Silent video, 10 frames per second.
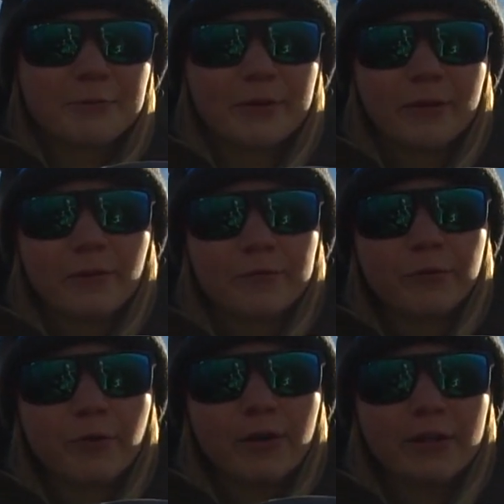three, low
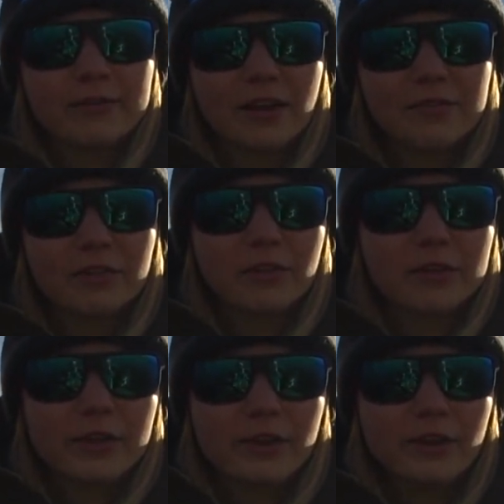four. Let's have a
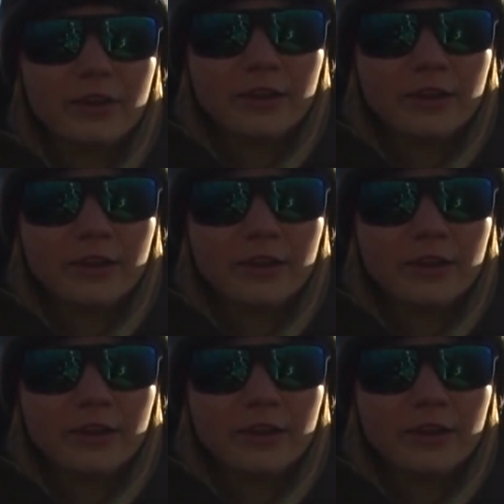look here.